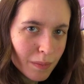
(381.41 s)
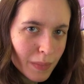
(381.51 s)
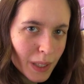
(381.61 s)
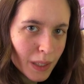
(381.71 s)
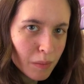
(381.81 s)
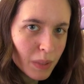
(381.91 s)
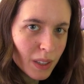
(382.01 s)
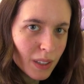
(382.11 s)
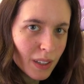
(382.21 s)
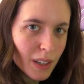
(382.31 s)

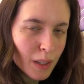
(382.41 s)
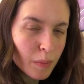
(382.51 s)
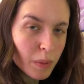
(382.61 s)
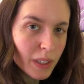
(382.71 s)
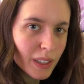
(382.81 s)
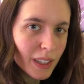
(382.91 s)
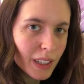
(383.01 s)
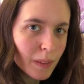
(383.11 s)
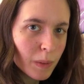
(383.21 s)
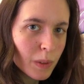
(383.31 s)
Maybe I'll
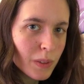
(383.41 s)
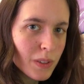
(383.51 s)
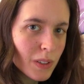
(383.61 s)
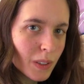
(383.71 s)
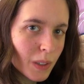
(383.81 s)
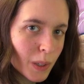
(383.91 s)
be able to